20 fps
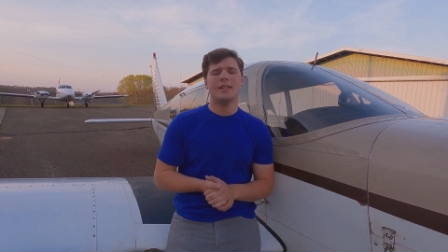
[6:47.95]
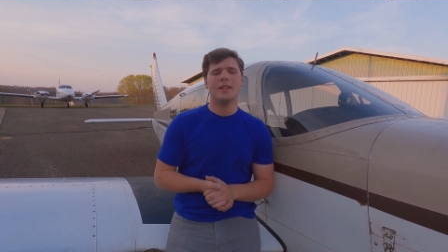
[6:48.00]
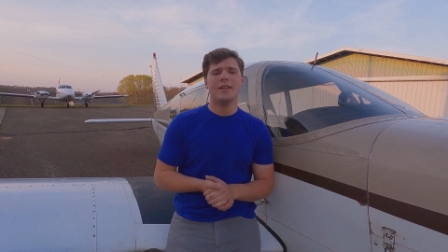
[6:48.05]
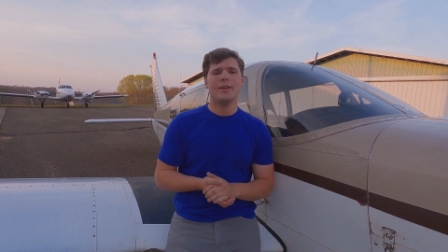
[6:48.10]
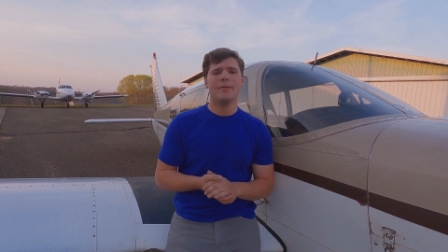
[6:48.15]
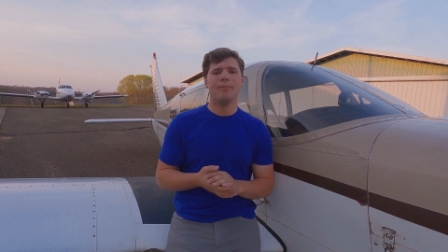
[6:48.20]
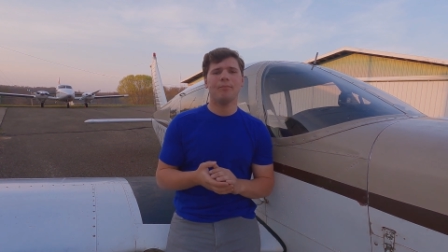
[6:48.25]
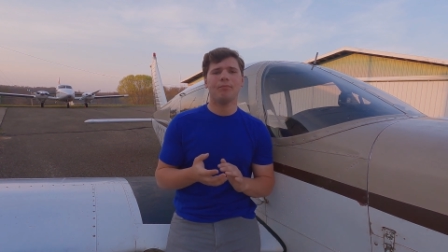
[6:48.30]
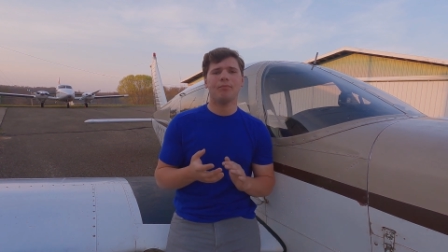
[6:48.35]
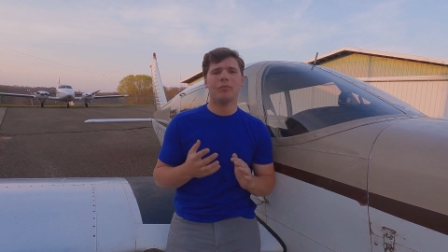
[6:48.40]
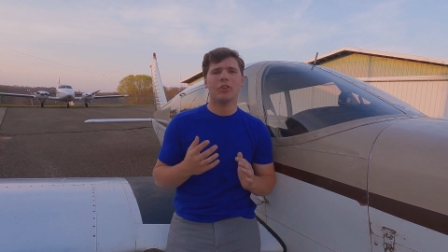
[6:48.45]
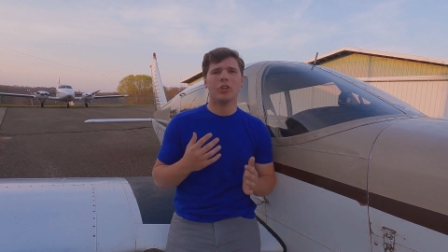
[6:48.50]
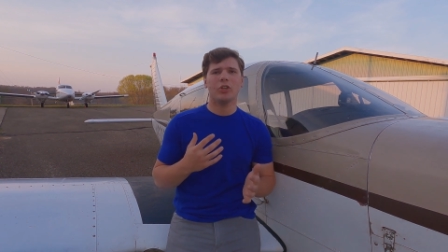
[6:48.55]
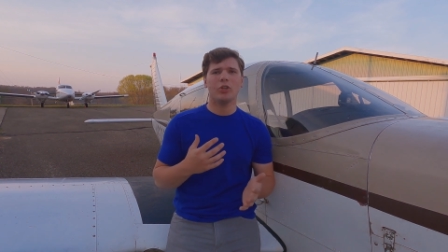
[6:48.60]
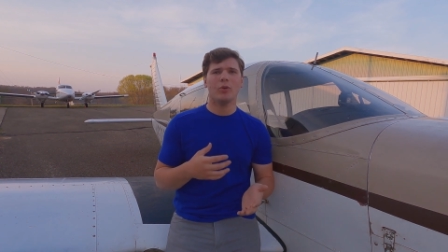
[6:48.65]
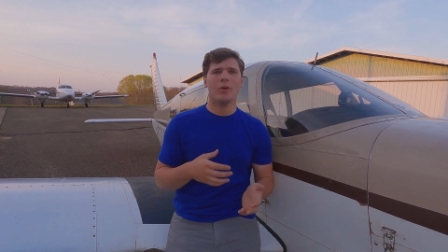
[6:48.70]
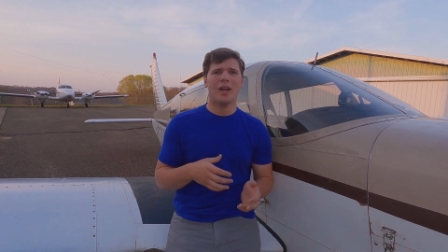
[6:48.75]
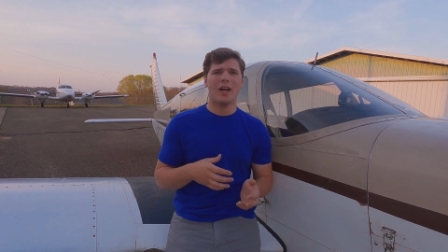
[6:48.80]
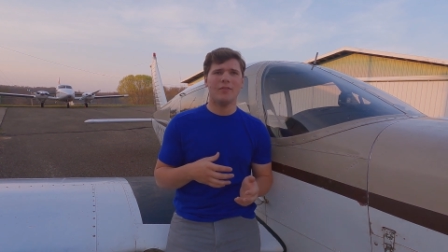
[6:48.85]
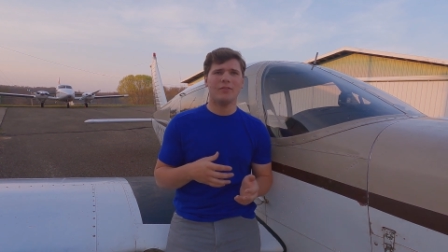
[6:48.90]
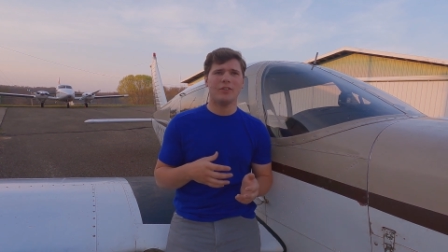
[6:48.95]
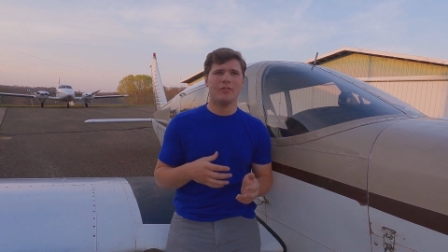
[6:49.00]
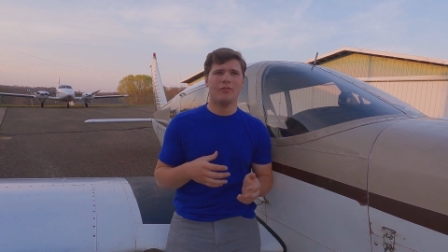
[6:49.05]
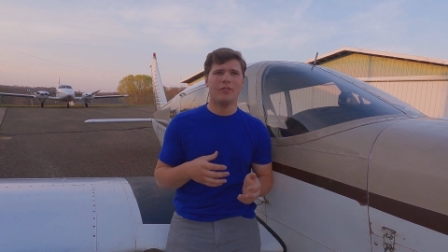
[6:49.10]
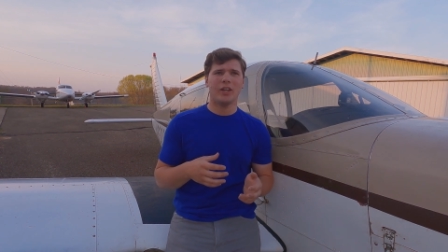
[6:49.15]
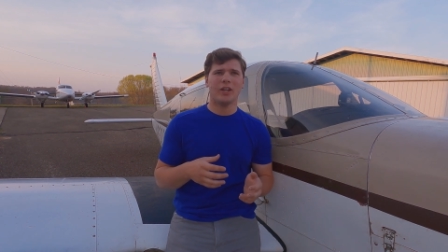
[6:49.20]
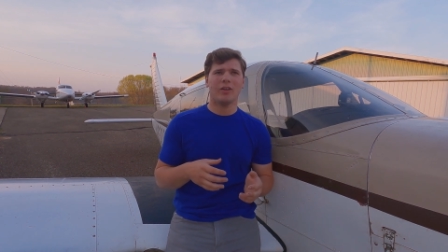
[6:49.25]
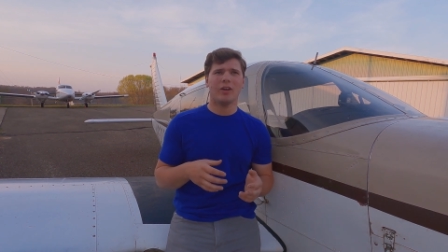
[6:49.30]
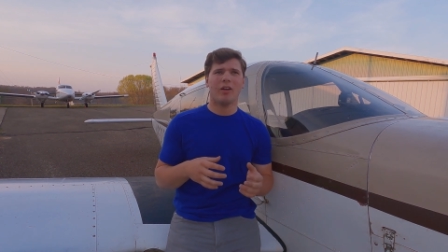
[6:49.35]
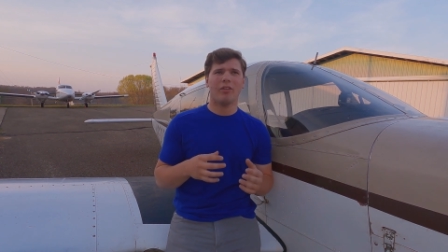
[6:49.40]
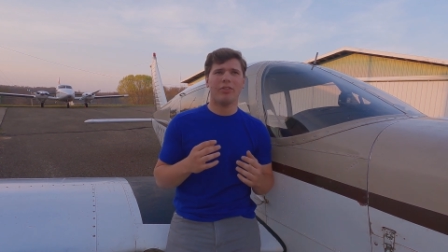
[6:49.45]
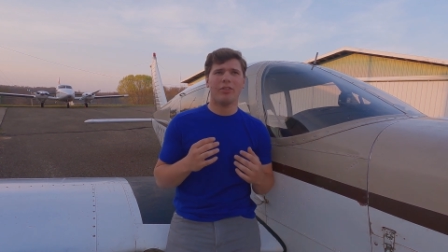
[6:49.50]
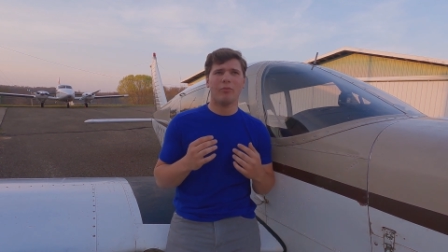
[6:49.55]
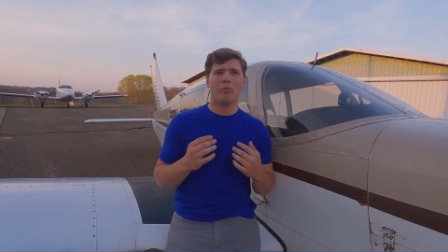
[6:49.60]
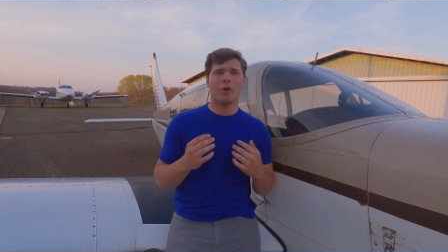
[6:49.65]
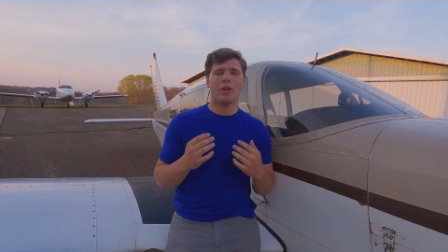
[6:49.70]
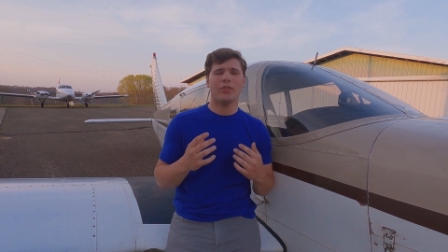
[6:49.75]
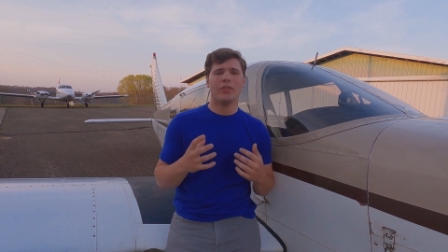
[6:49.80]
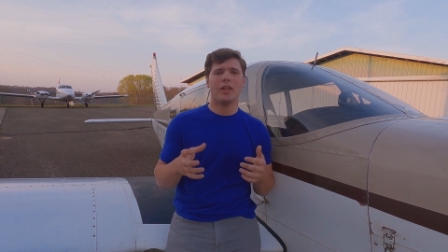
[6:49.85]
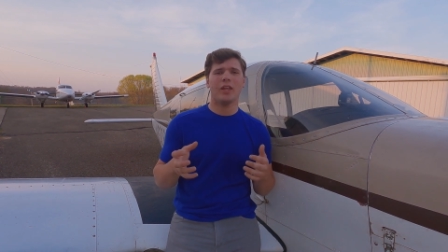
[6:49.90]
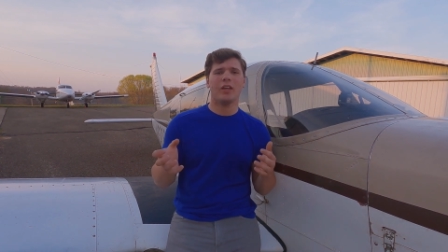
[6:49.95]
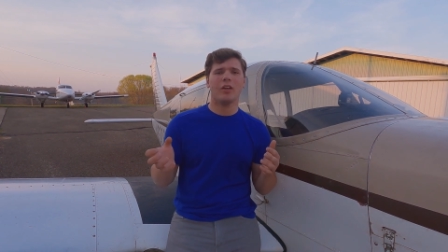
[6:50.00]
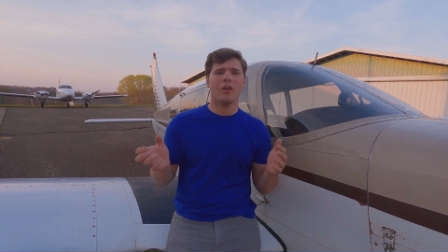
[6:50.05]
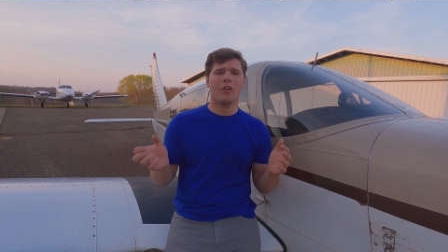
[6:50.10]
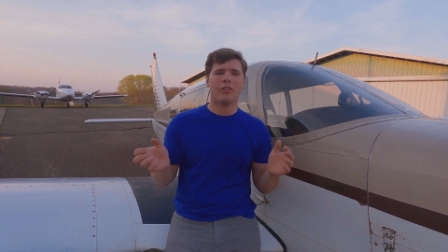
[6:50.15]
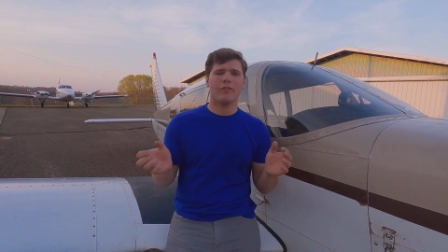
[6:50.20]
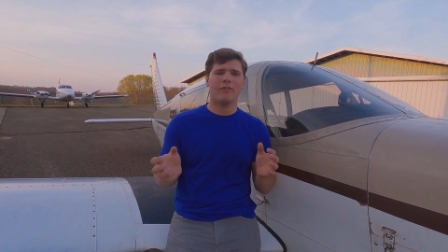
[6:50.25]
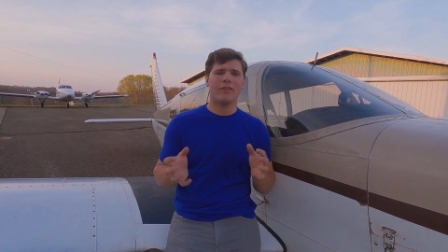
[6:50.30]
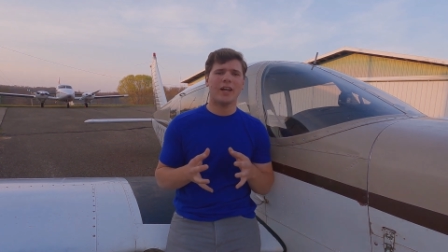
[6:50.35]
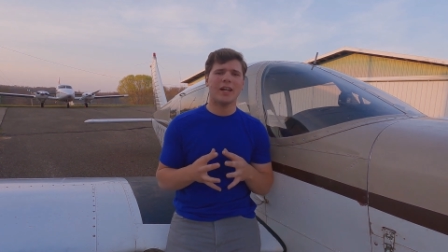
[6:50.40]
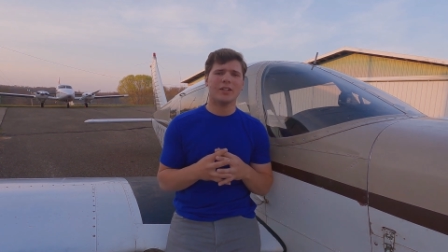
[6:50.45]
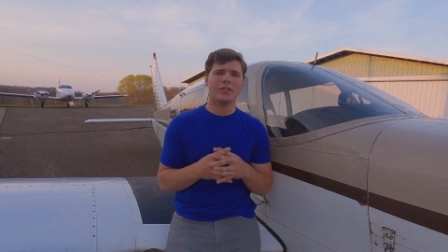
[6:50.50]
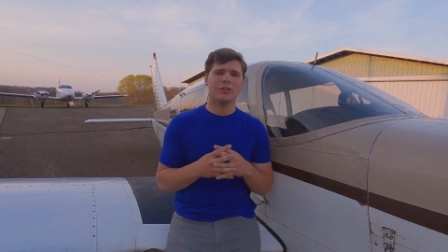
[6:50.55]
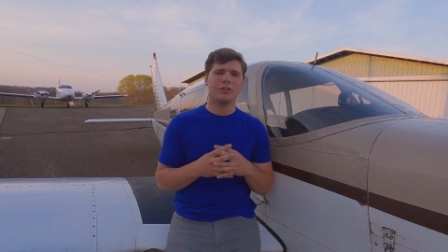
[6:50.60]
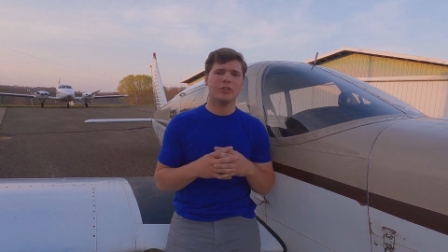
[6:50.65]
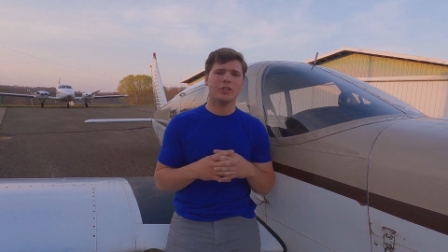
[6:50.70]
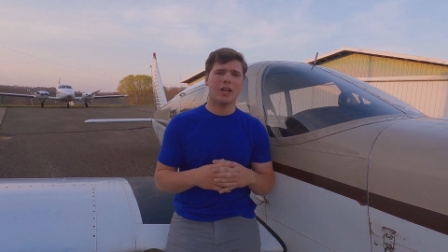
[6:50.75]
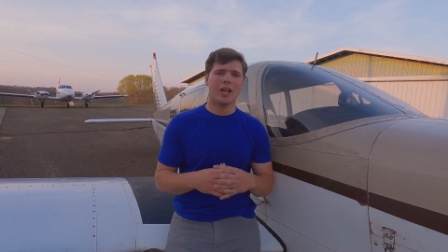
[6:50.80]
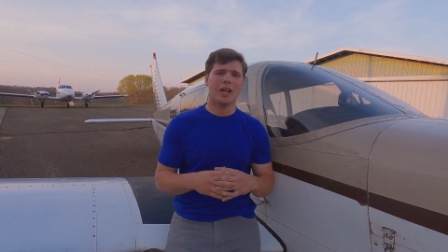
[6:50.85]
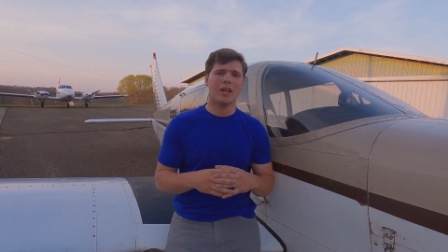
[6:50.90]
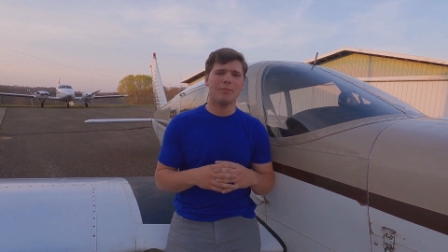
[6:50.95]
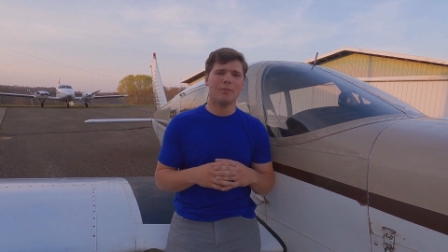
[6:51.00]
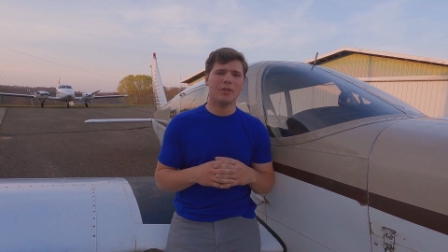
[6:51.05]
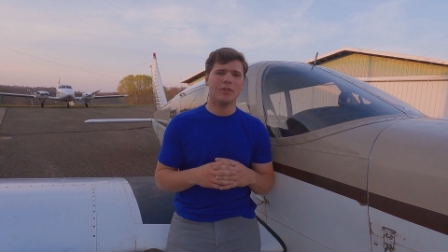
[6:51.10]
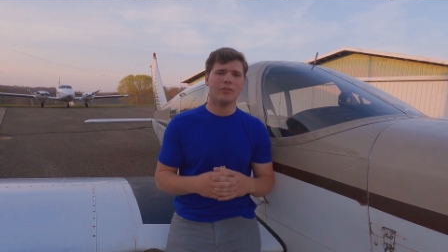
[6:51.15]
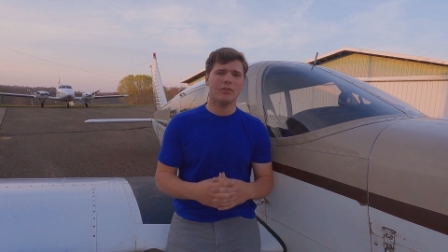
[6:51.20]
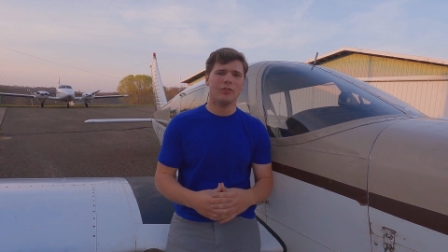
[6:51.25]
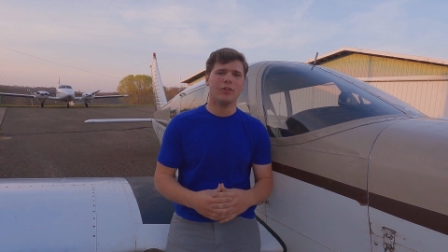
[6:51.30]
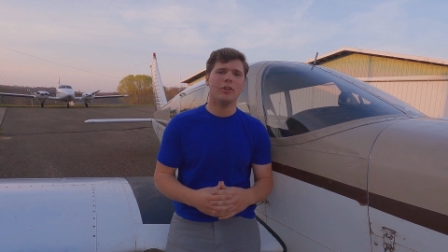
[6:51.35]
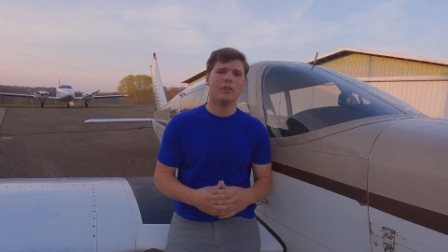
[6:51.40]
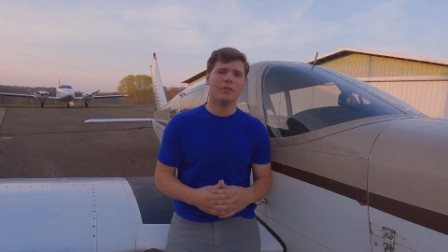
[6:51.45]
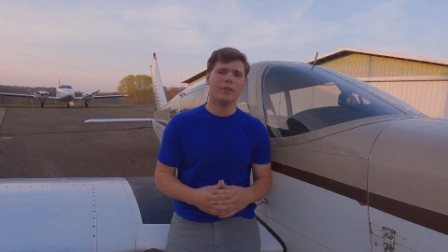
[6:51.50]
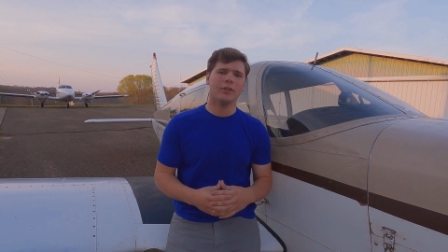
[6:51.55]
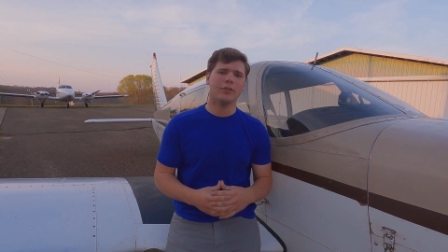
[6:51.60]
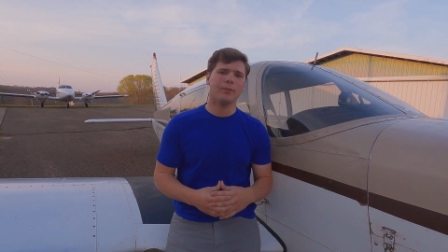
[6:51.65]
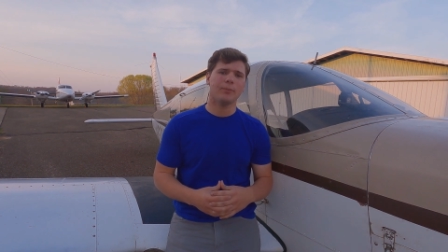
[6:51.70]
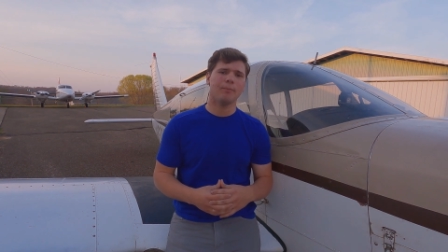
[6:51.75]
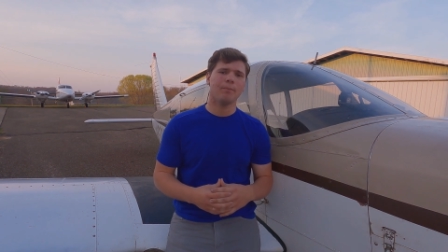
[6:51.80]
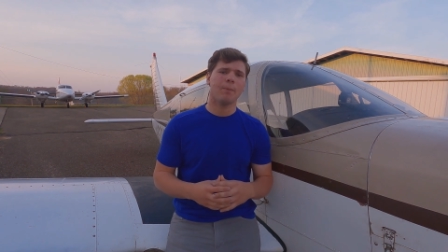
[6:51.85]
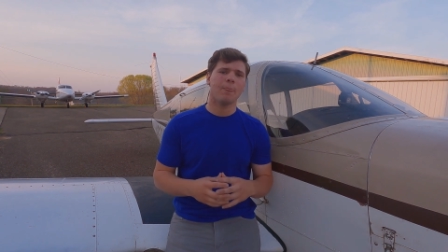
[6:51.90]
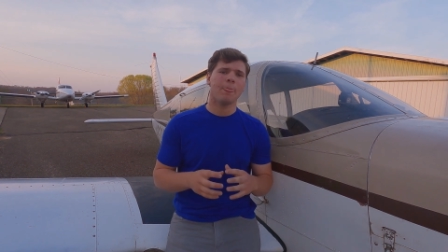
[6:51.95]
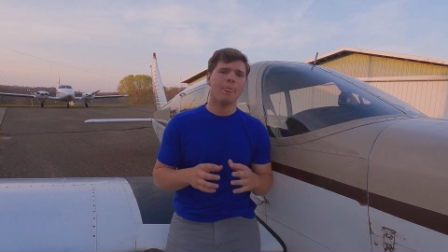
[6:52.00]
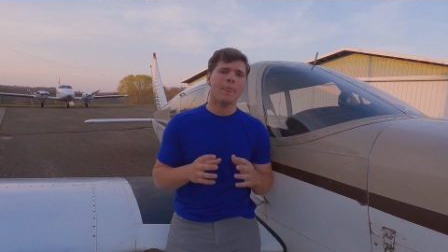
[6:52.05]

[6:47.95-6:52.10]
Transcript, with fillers: you have to figure out what they call the factor time in service